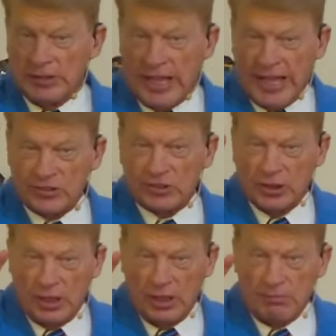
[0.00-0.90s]

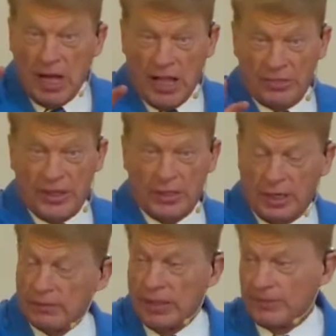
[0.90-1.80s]
nights a month,
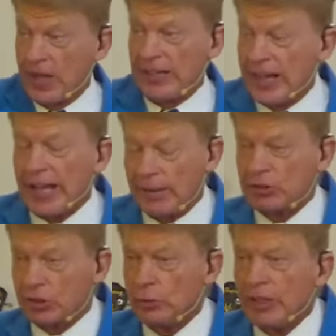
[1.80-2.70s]
every Friday night,
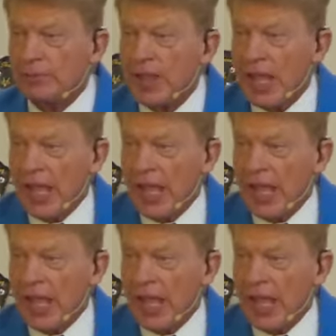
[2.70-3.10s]
I'm assuming.